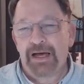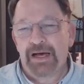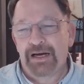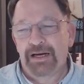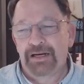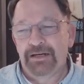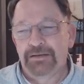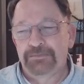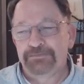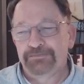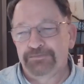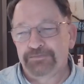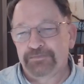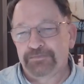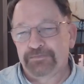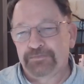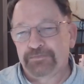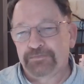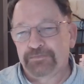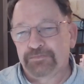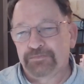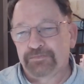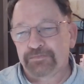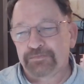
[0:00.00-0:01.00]
Um,
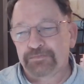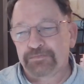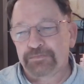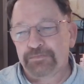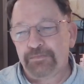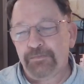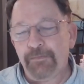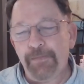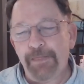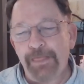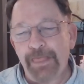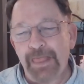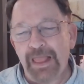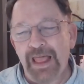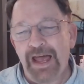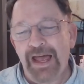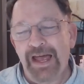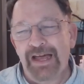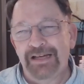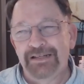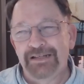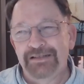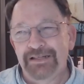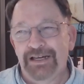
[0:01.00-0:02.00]

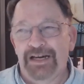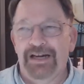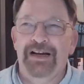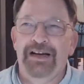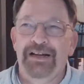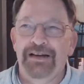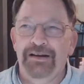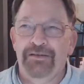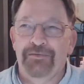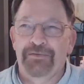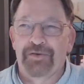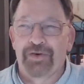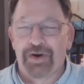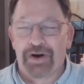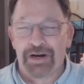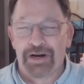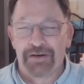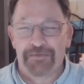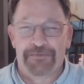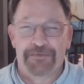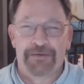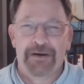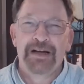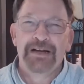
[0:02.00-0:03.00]
and and of
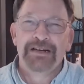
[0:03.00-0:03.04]
course